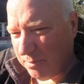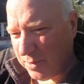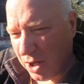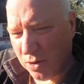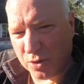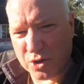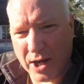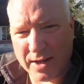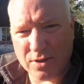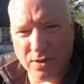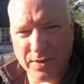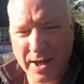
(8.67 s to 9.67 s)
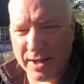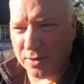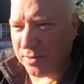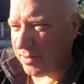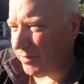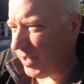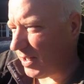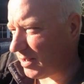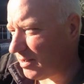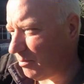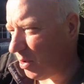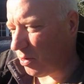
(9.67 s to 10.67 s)
Now all checked on that, off to
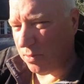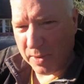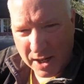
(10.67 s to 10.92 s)
Vegas tomorrow.